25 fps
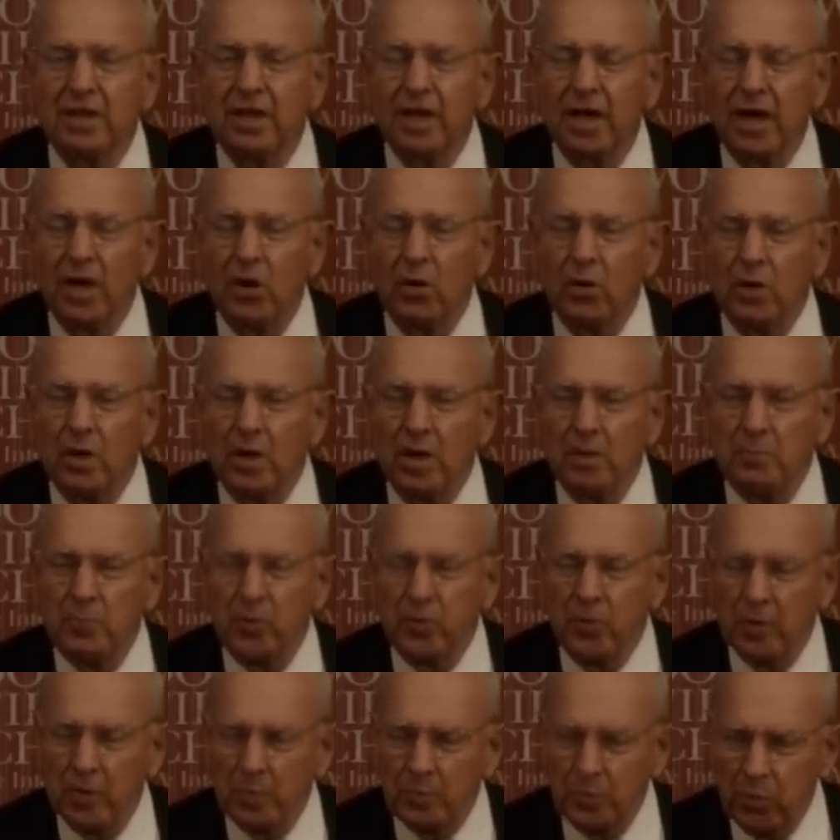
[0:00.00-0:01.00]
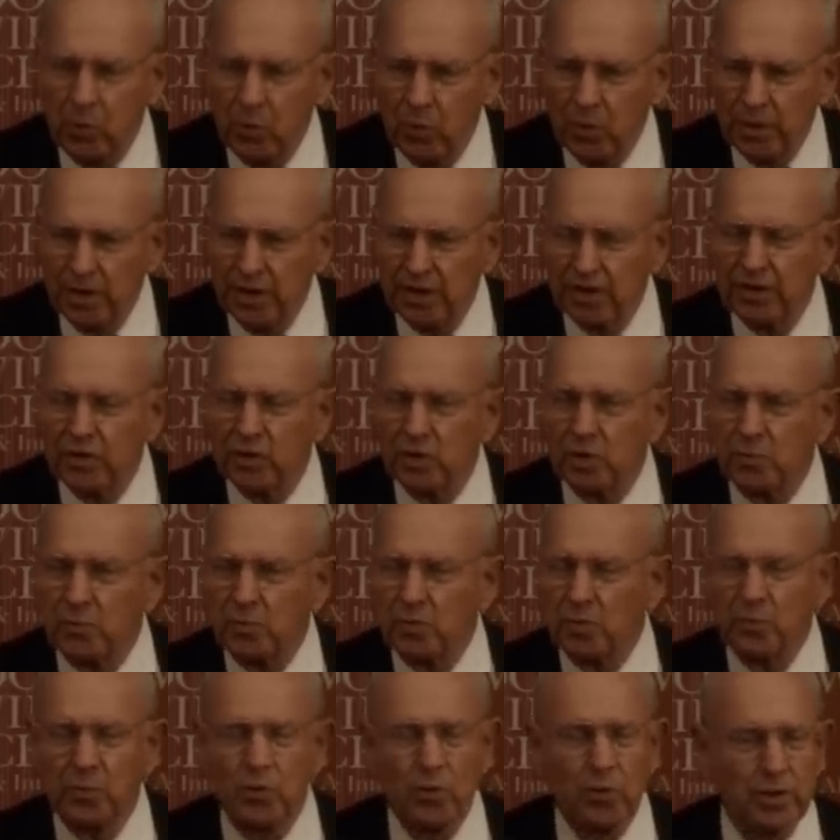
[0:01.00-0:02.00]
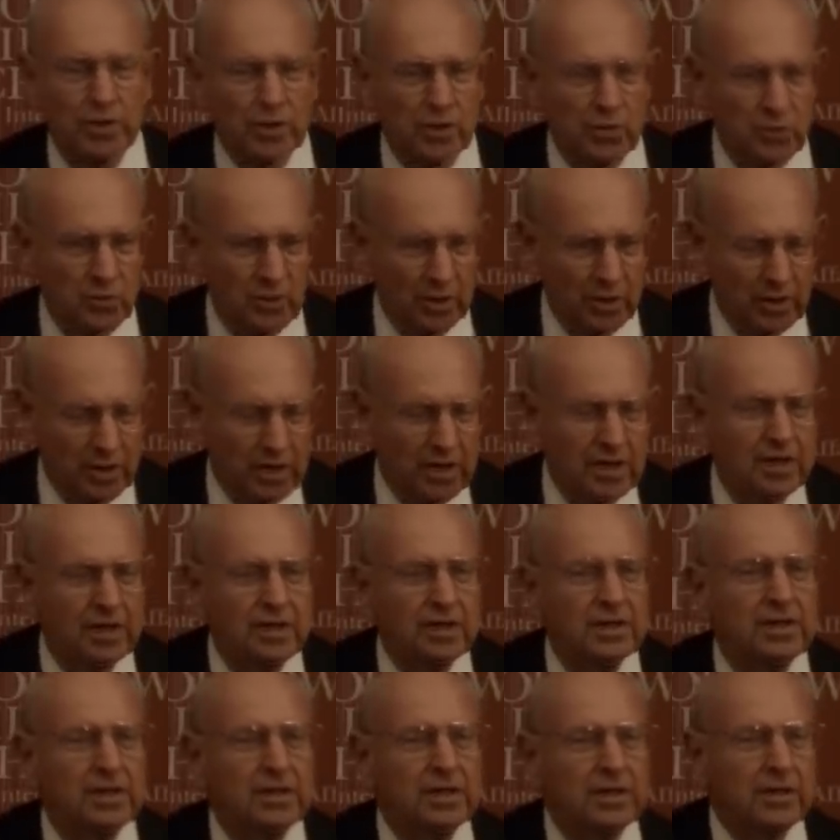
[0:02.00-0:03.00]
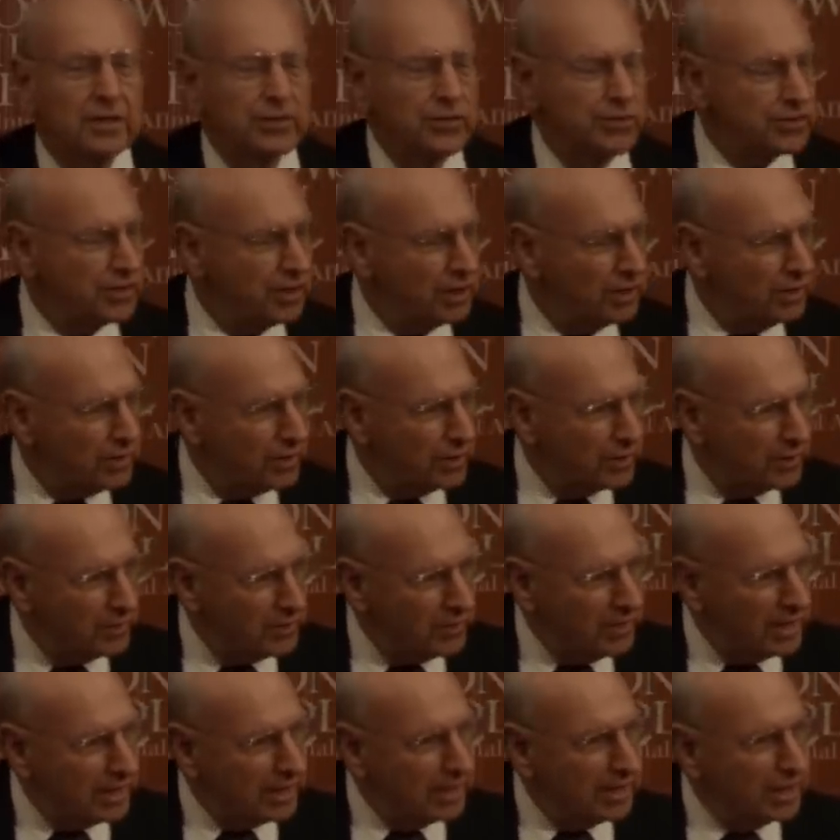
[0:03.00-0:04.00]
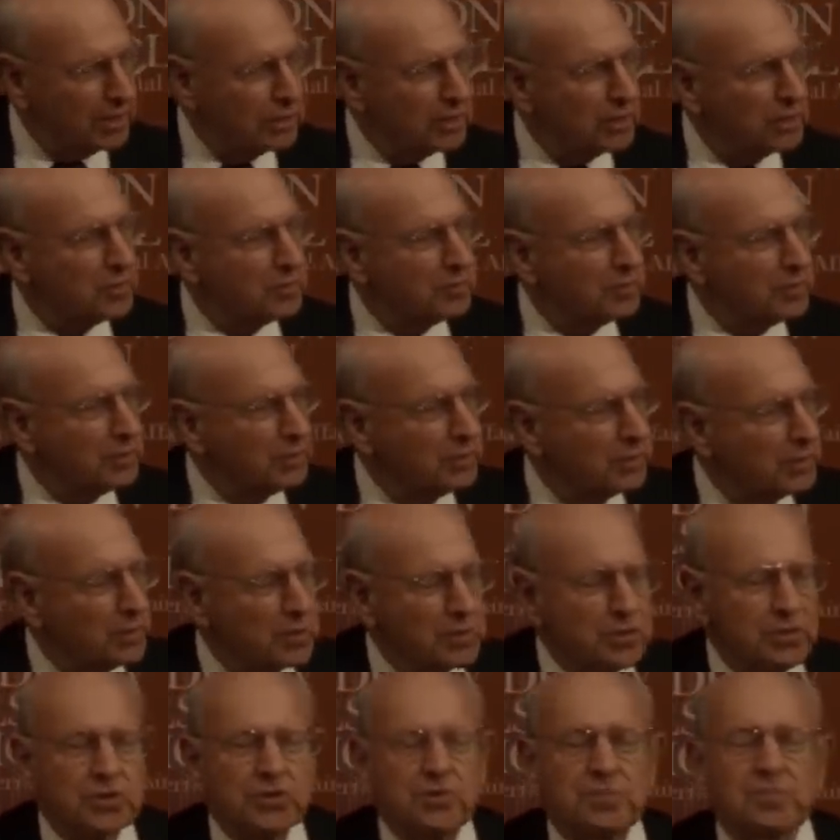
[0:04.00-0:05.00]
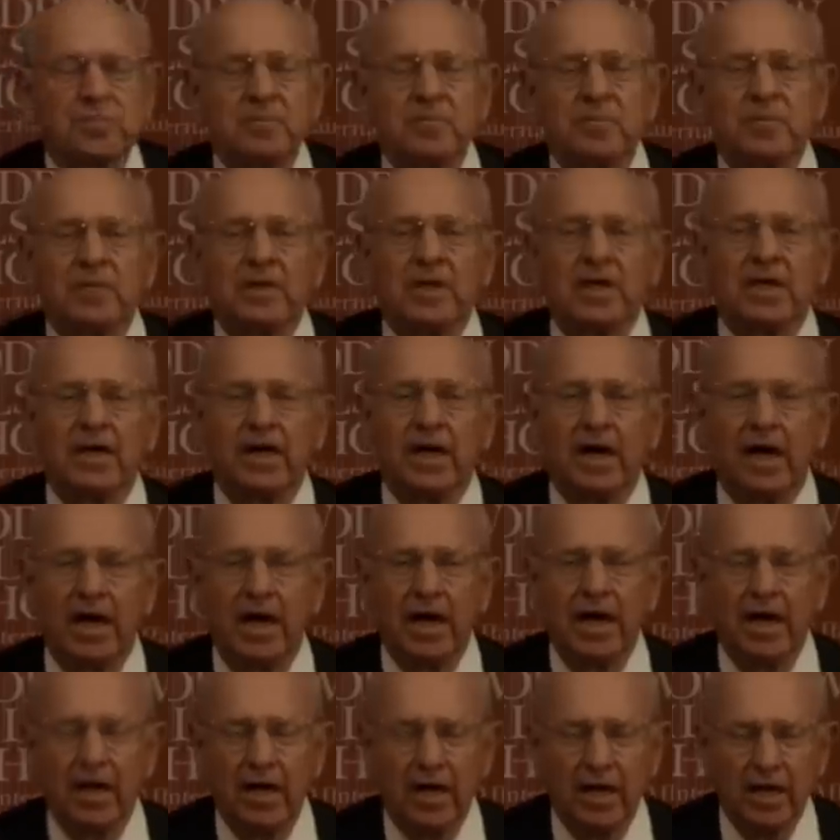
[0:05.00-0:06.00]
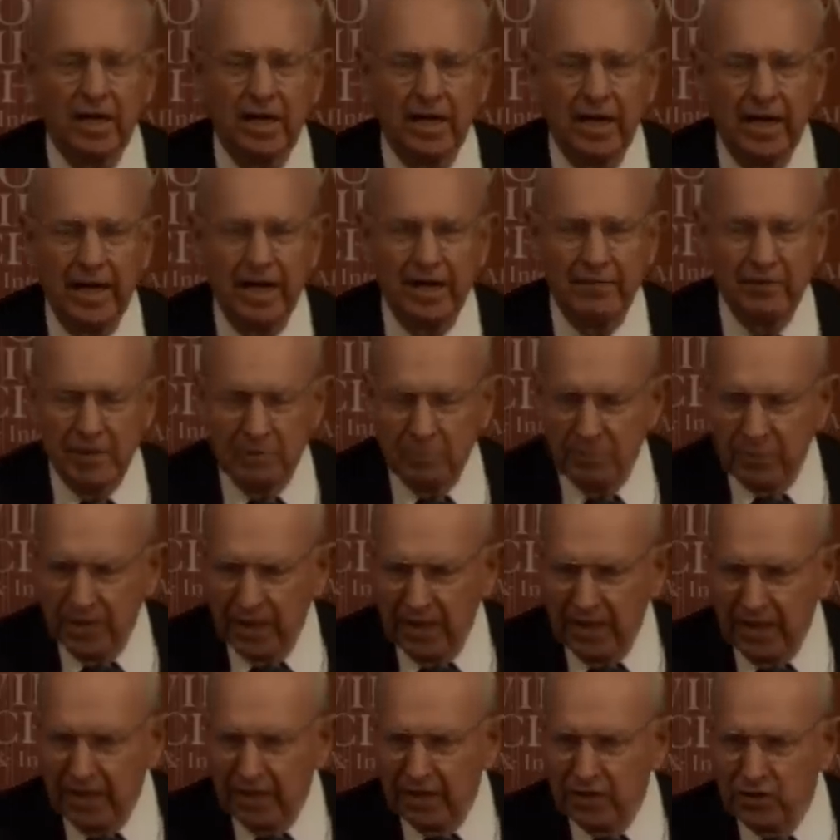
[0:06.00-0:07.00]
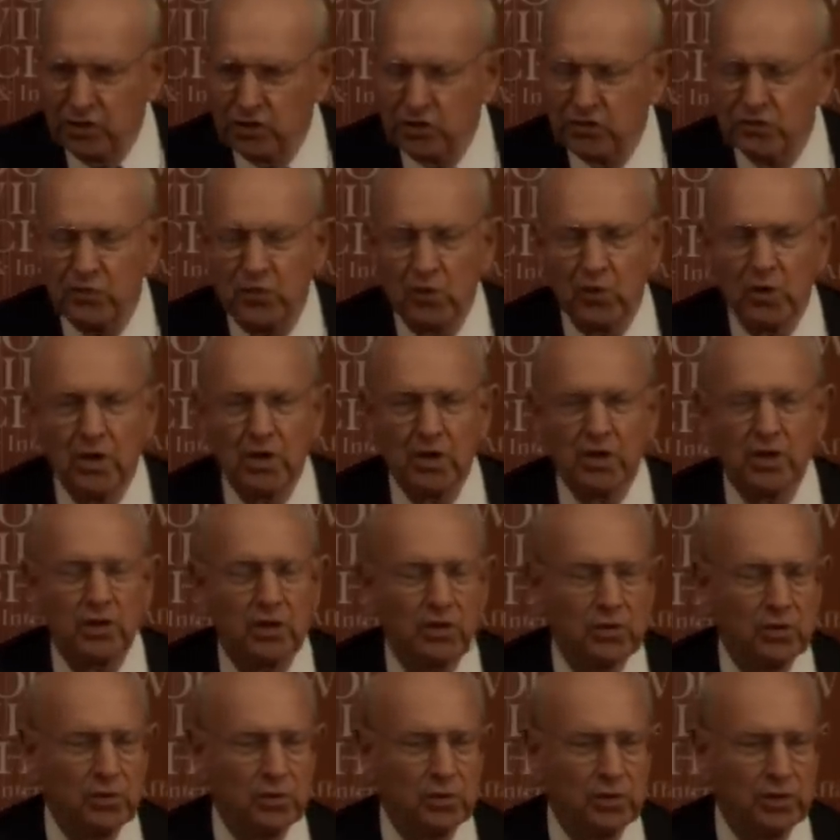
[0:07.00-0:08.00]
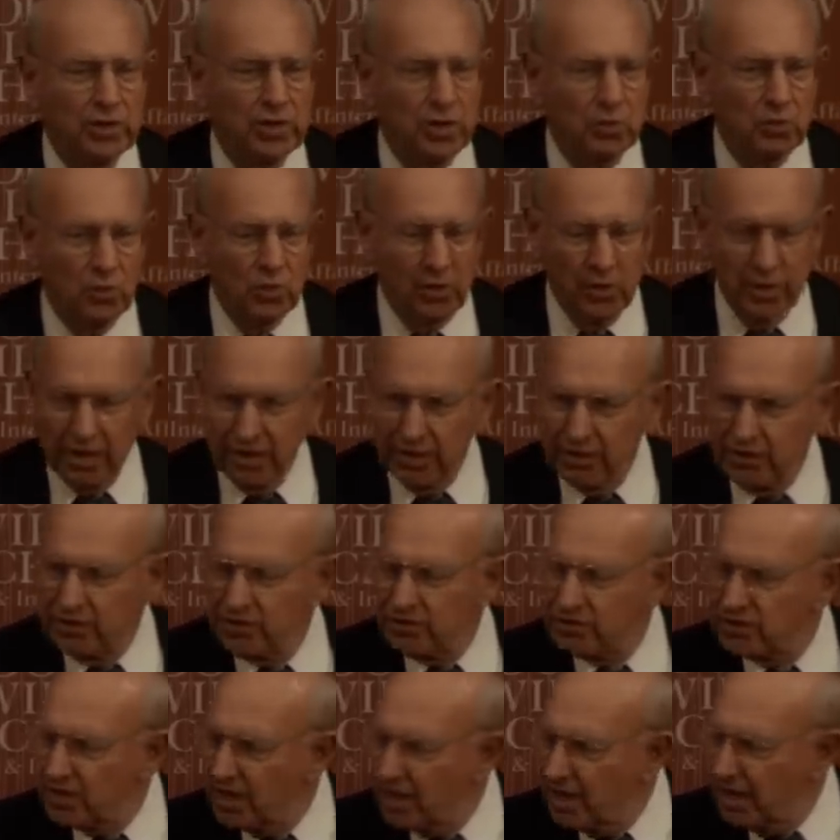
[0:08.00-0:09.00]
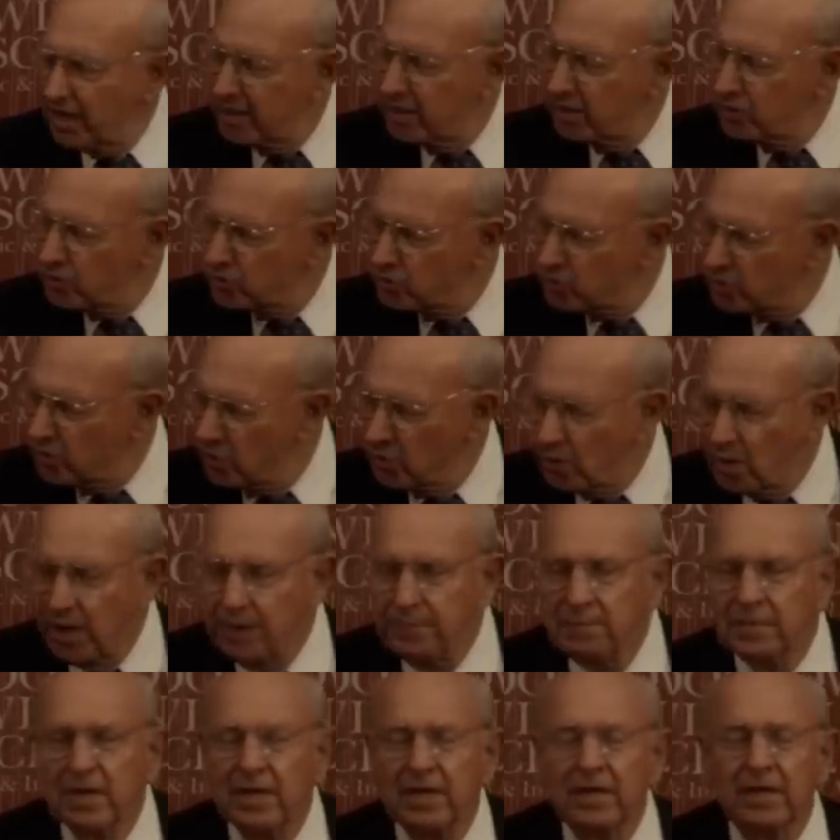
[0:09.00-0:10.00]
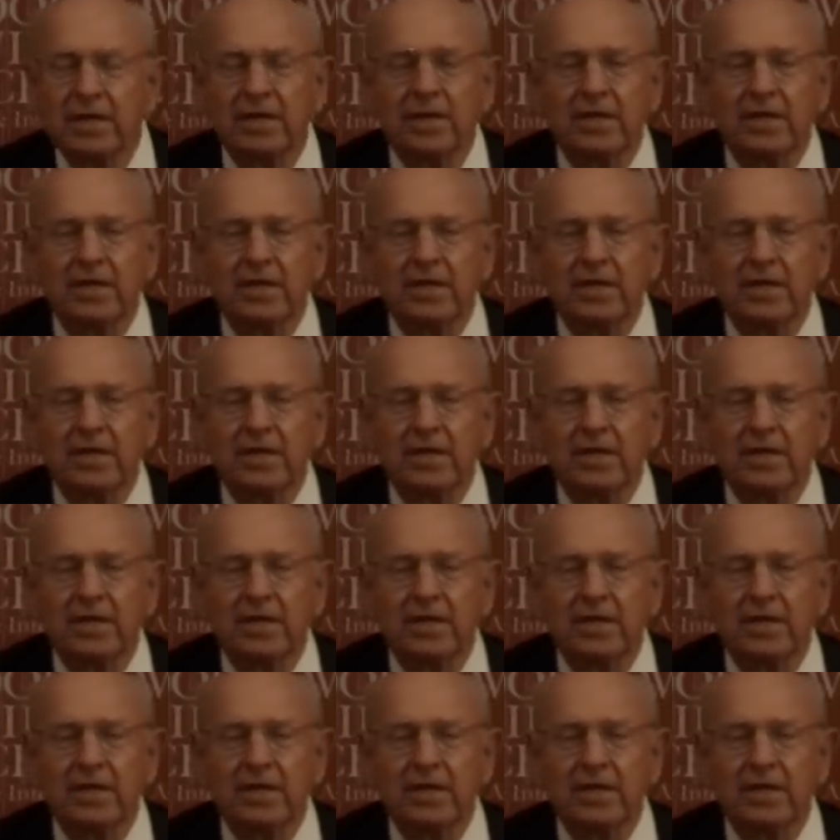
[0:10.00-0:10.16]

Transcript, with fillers: Uh, a purported or purported work seen on Iranian computers, uh, having plans for nuclear warhead design and so on,